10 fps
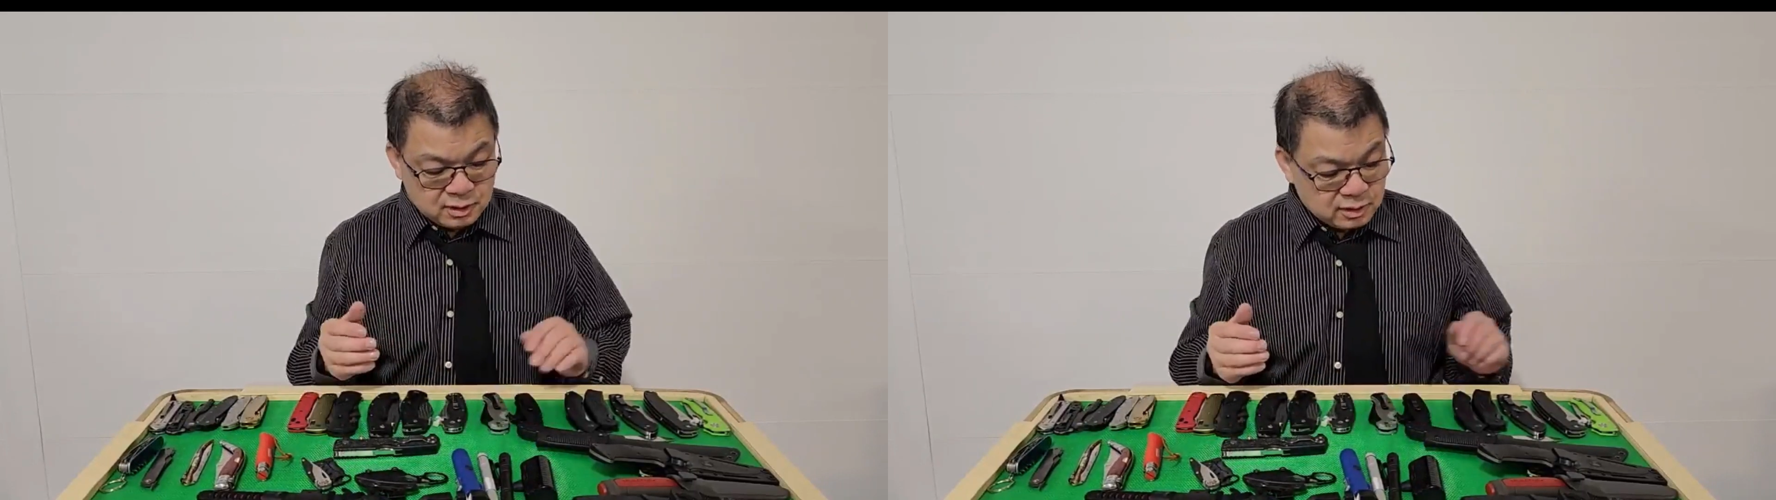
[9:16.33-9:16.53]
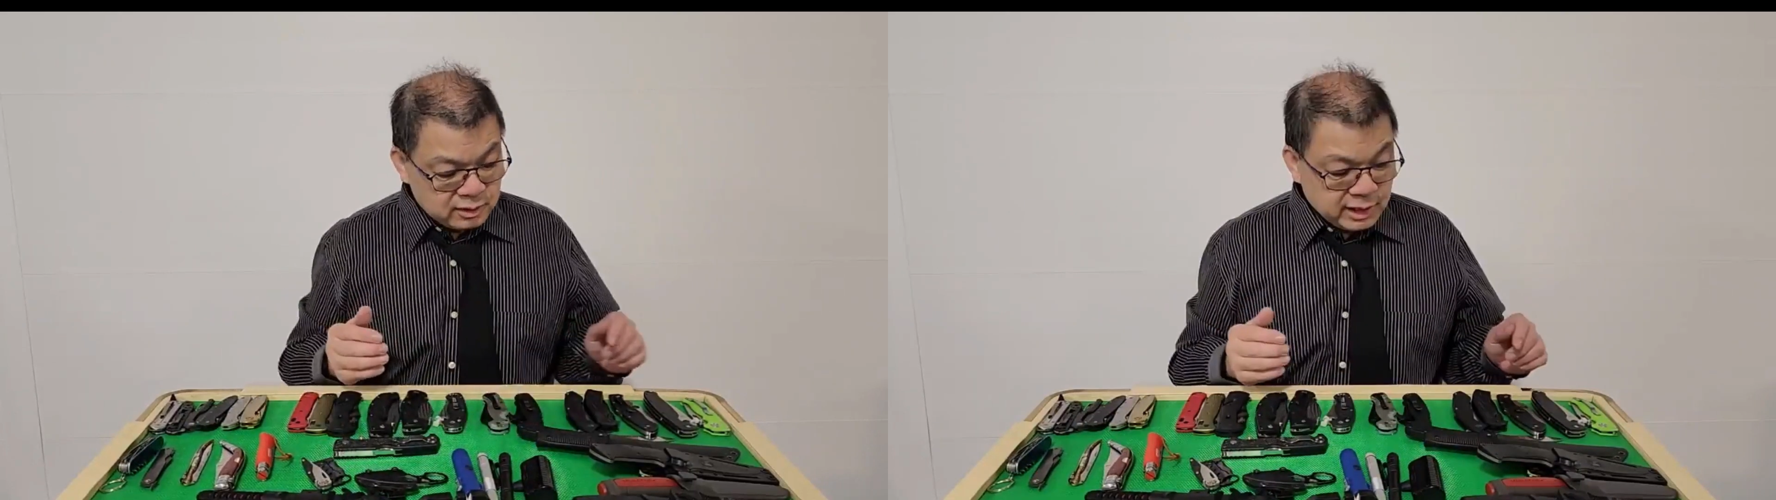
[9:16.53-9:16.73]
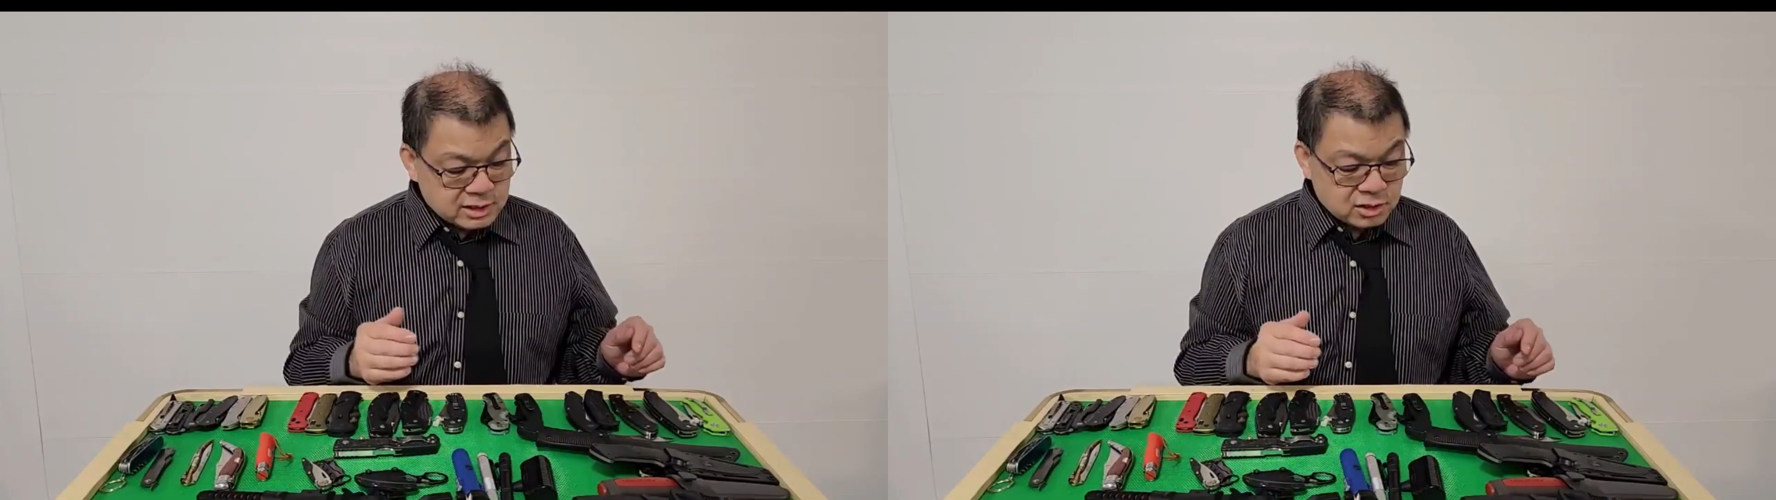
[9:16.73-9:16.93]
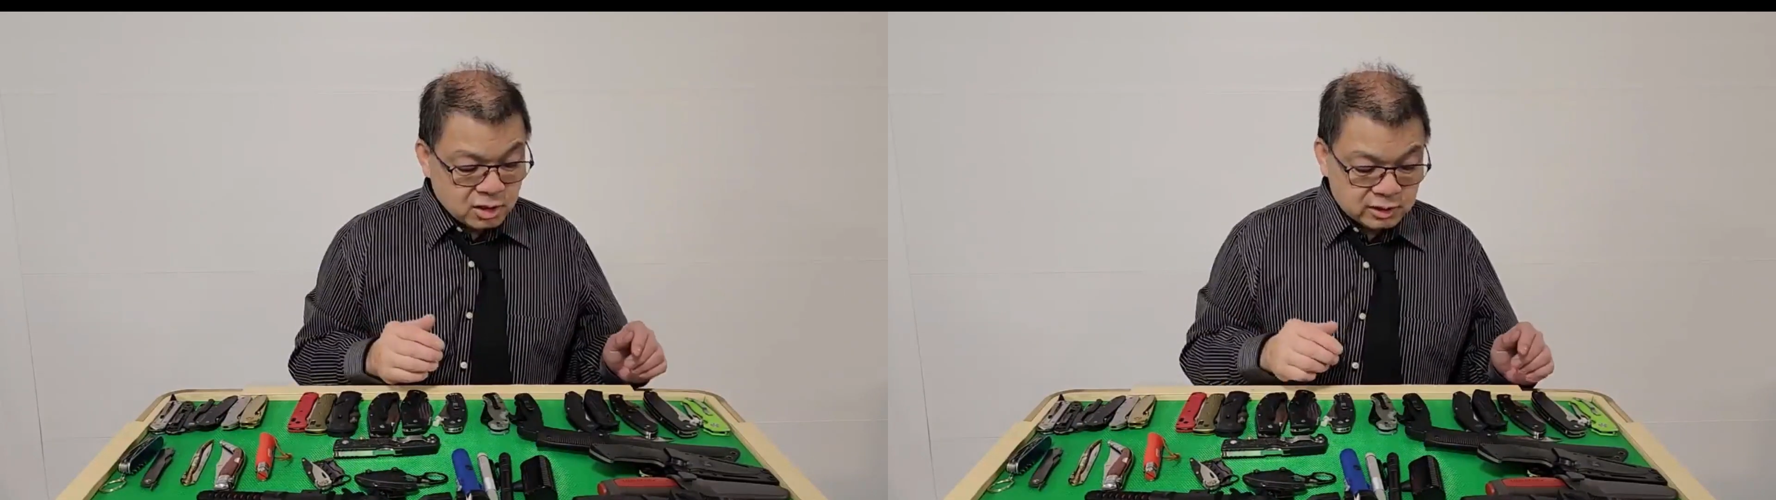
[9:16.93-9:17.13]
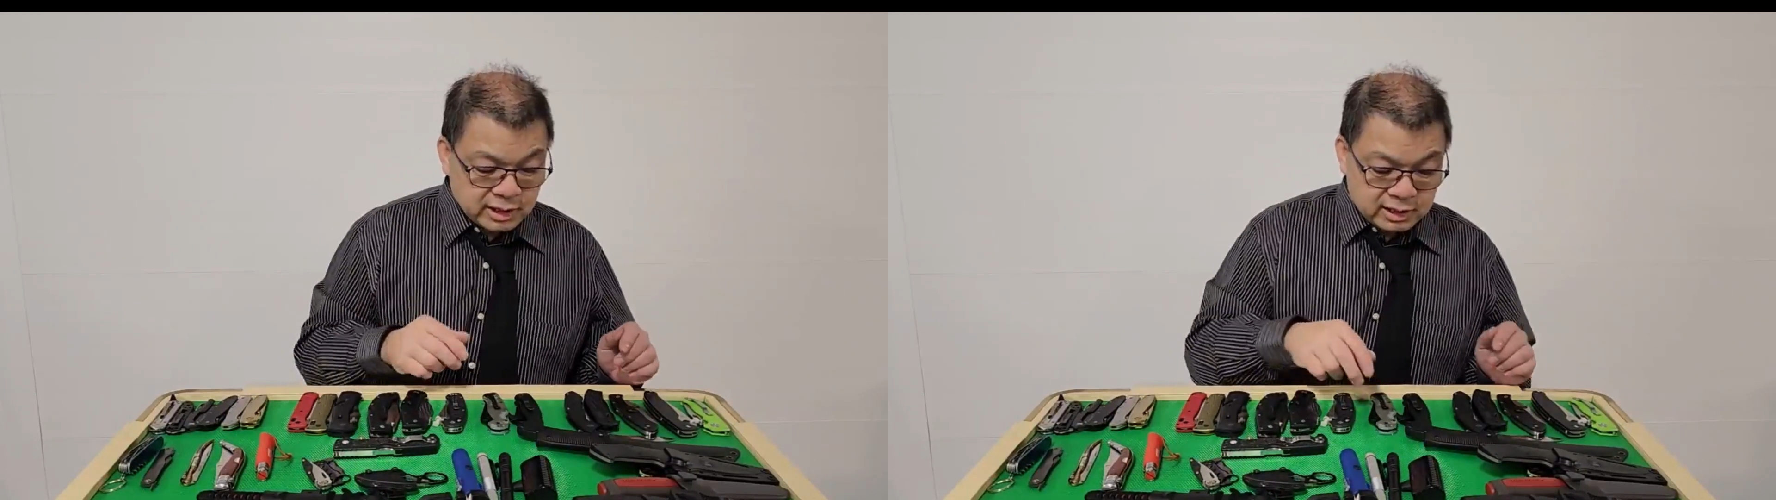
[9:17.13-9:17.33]
Next
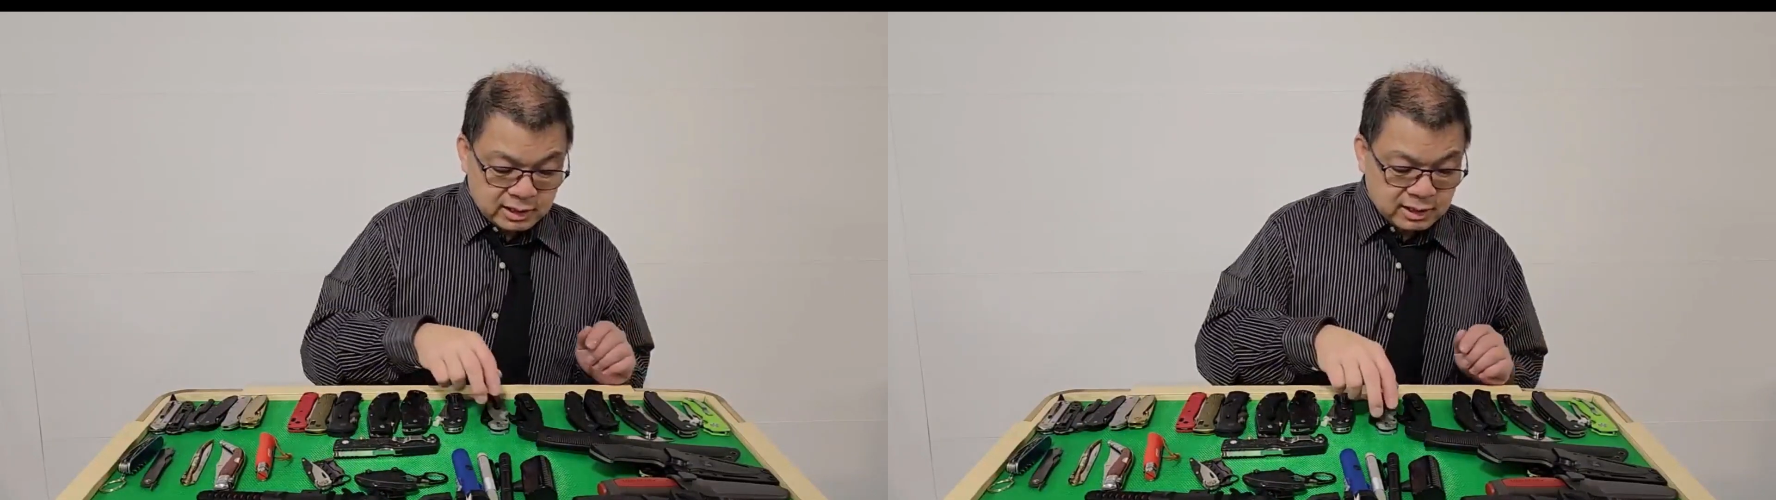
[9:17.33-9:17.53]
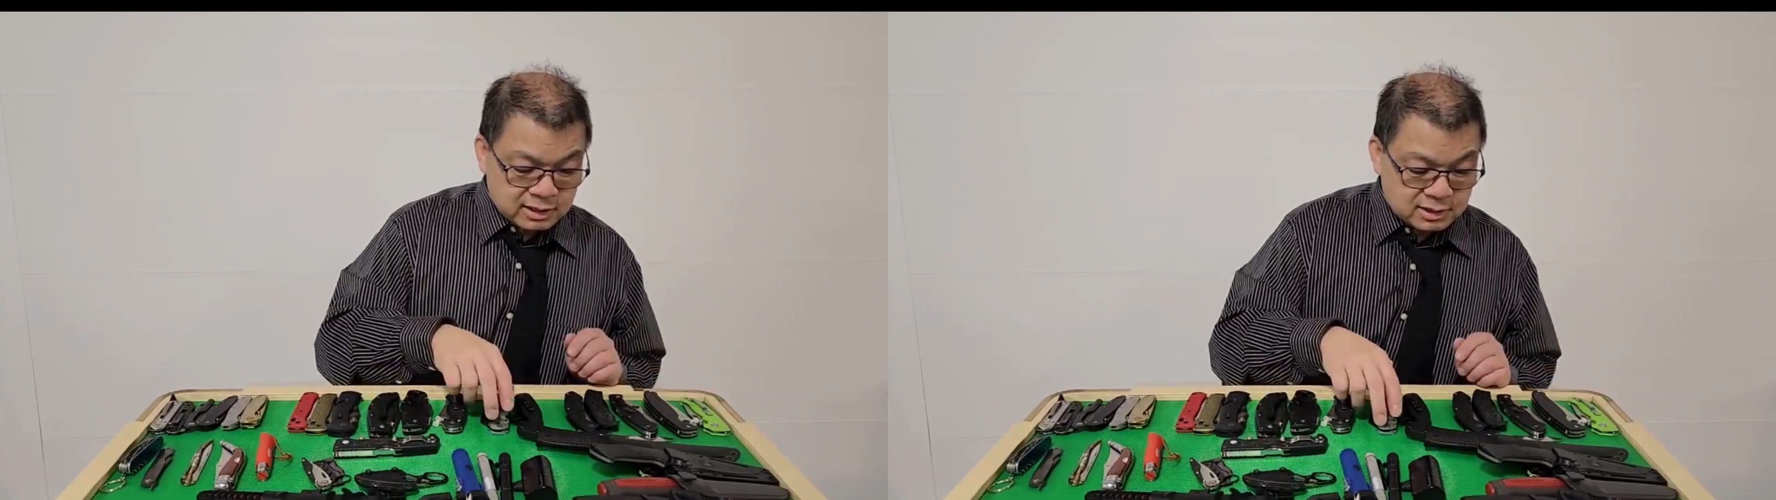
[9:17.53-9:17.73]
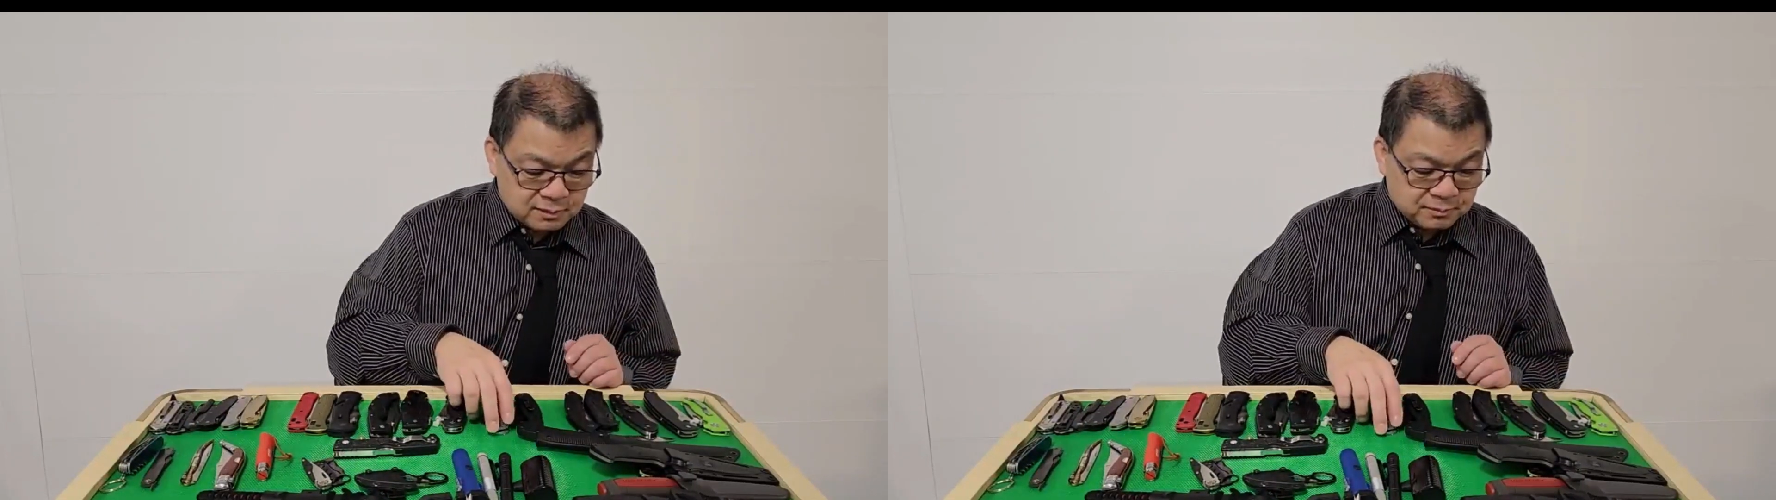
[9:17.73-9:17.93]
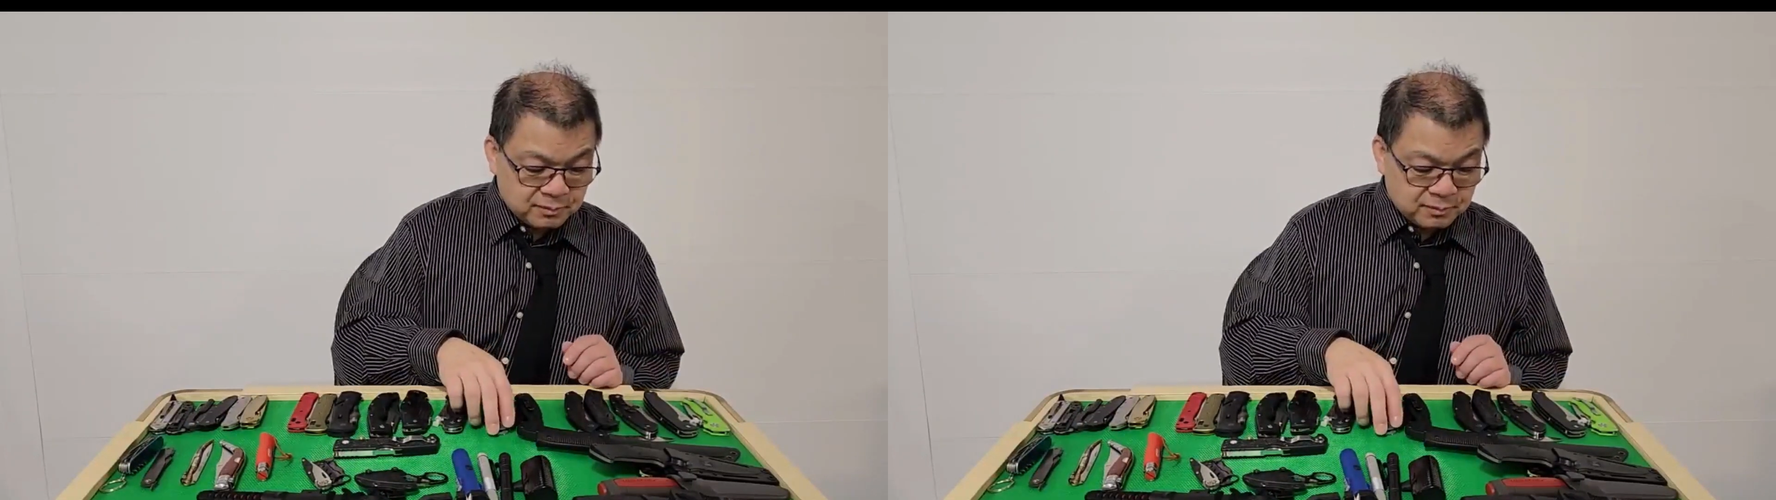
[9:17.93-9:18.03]
along that is